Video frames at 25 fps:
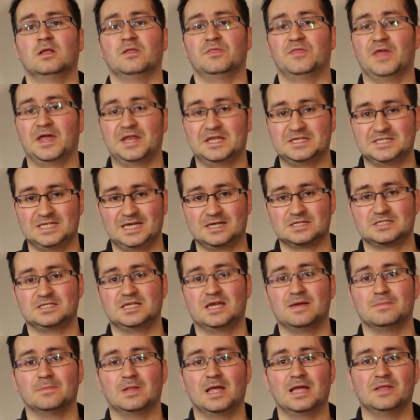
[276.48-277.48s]
that exact
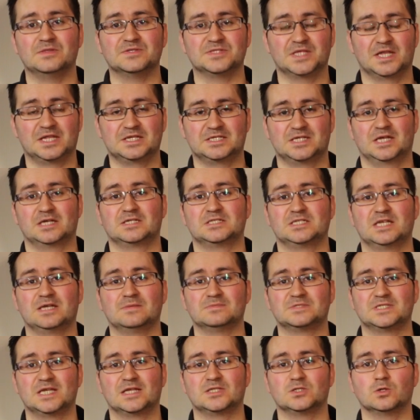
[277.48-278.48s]
same lens, that exact
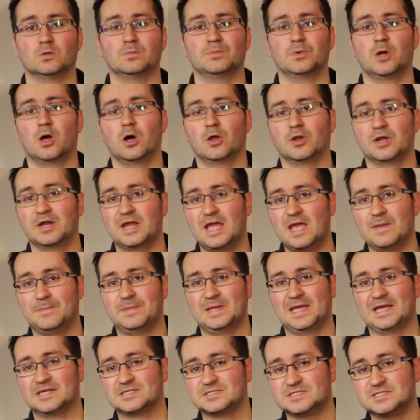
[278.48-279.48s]
same setup on an
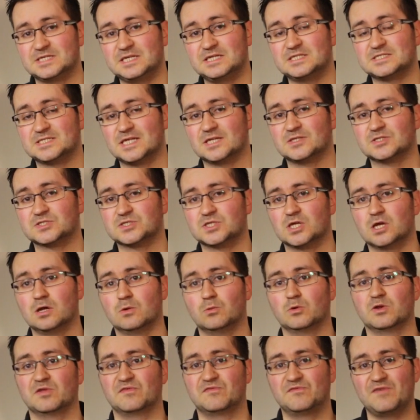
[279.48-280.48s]
APS-C sensor
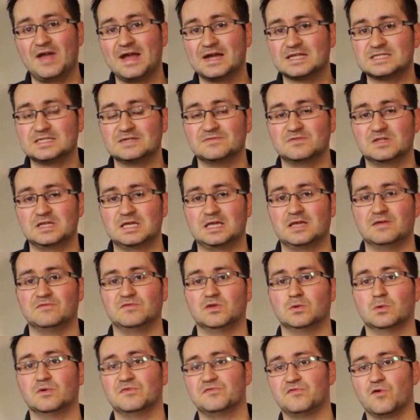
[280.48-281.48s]
would effectively give
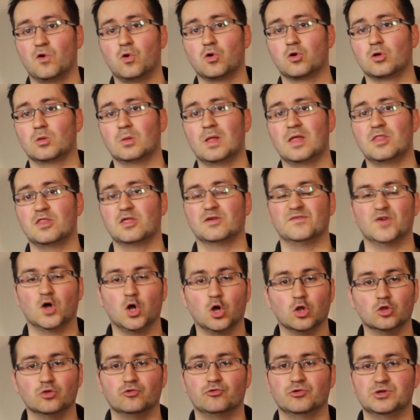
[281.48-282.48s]
you a focal length of
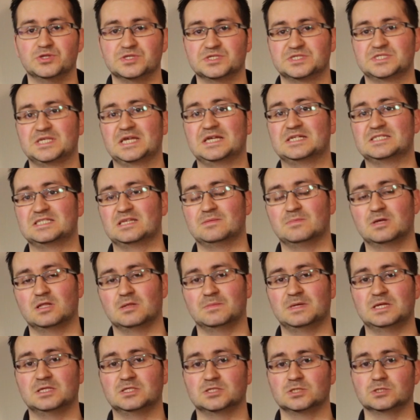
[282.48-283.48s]

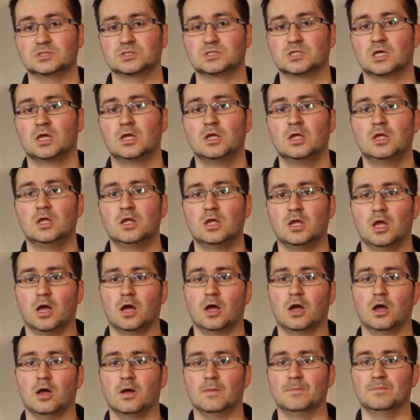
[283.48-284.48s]
160mm.
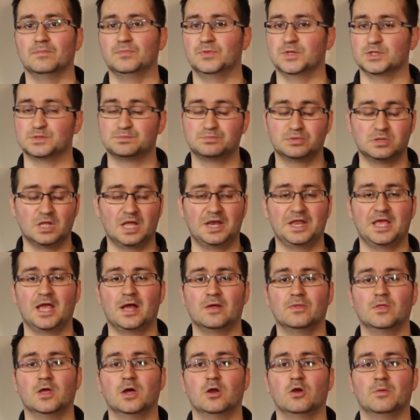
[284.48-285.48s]
There's plenty
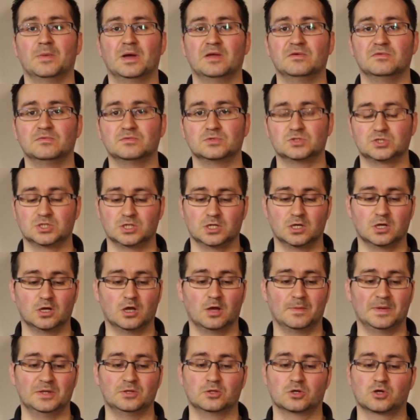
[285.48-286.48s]
out there about
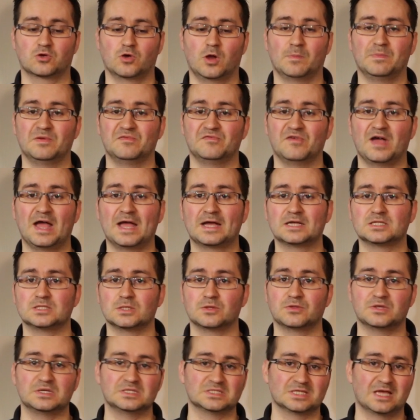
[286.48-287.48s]
the crop effect
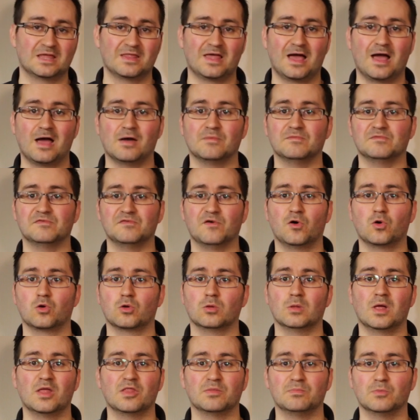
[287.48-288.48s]
and things like that, and
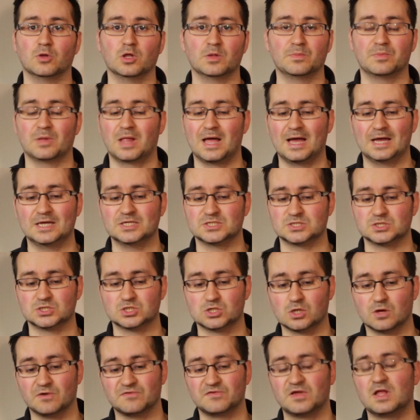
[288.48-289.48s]
focal length multipliers and
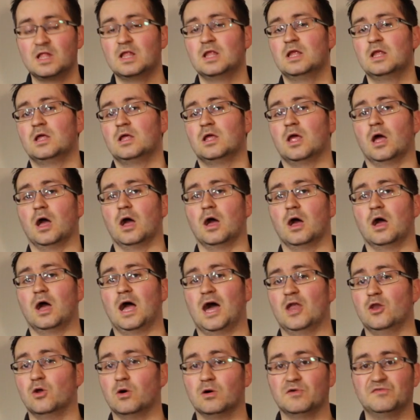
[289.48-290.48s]
stuff.
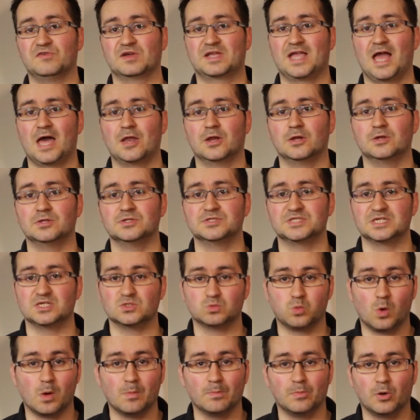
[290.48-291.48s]
I know for Canons
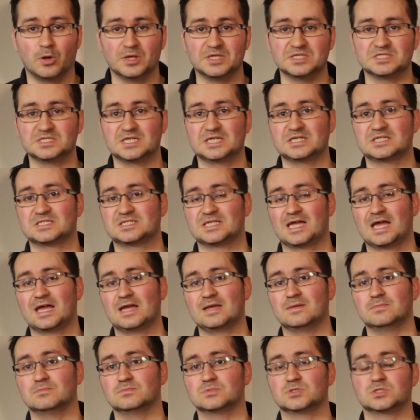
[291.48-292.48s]
it's 1.6
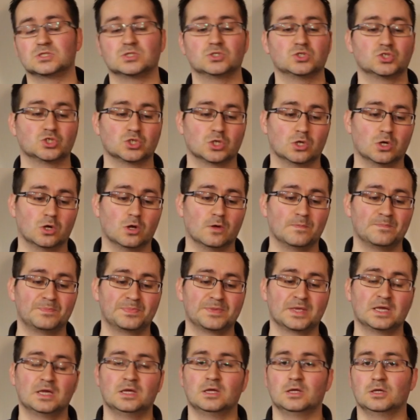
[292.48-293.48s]
times, so
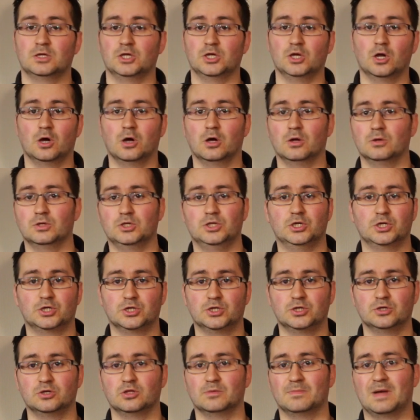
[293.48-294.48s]
you know, you
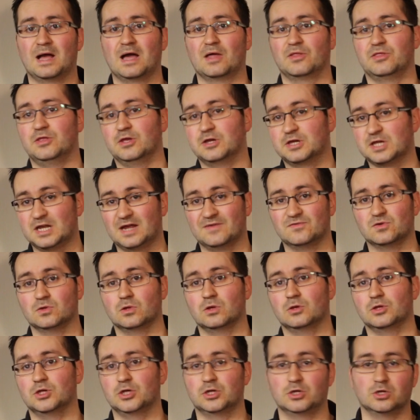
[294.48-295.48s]
can do the math, you can have a
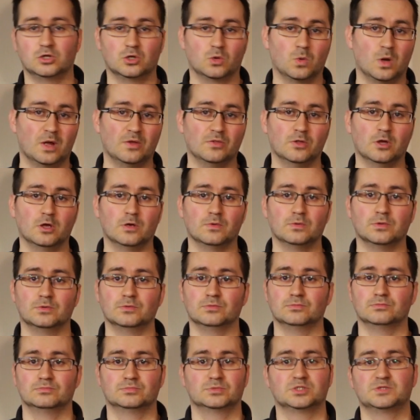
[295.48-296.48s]
look, you can go out there
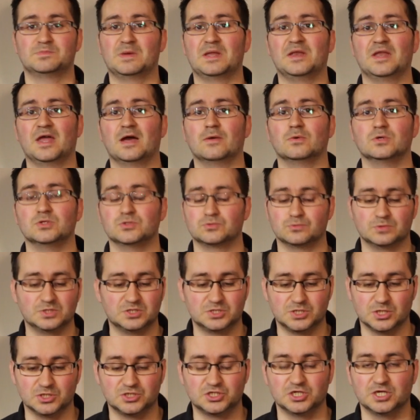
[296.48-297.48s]
and spend hours
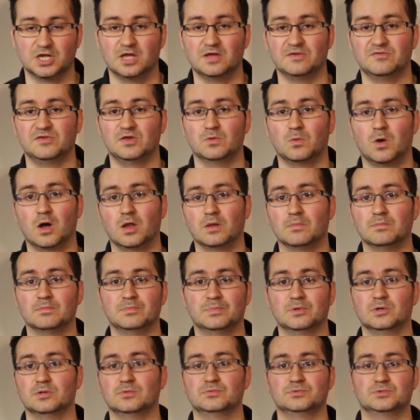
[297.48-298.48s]
researching it if you want,
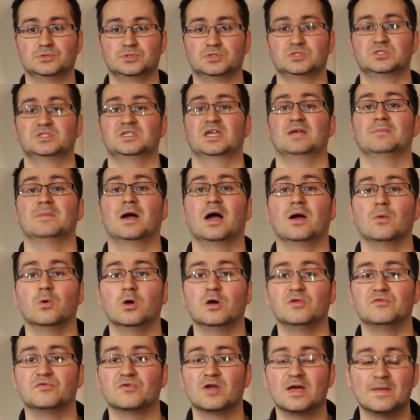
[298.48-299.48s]
but take my
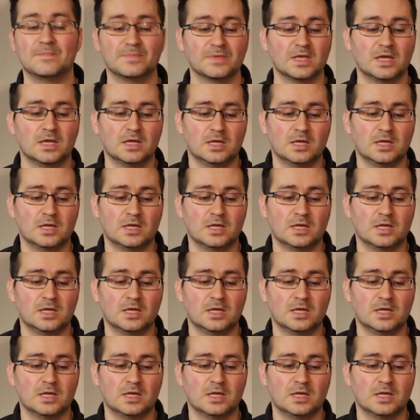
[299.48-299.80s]
word for it.